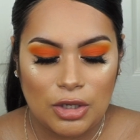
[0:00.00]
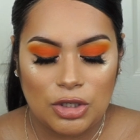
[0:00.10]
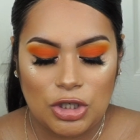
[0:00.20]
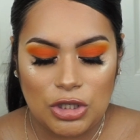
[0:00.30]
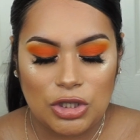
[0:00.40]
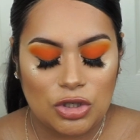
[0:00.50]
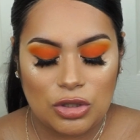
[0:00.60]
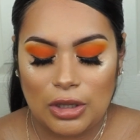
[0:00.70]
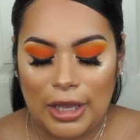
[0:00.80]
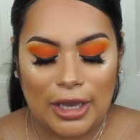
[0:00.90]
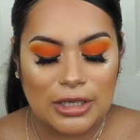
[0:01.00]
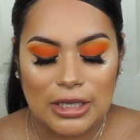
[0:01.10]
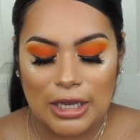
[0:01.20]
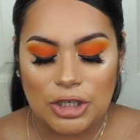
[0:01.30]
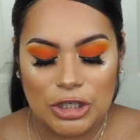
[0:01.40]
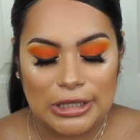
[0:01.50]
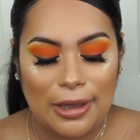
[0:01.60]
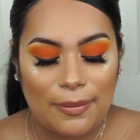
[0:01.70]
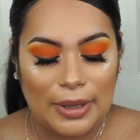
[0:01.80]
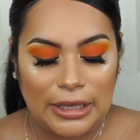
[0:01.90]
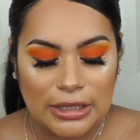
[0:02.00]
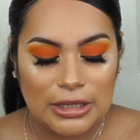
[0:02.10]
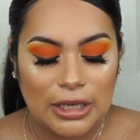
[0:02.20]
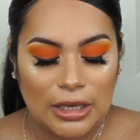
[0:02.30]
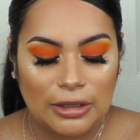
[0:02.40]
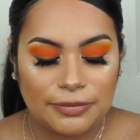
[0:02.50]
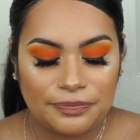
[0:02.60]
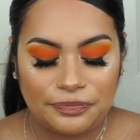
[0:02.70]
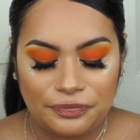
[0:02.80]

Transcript: She's, like I said, she's amazing.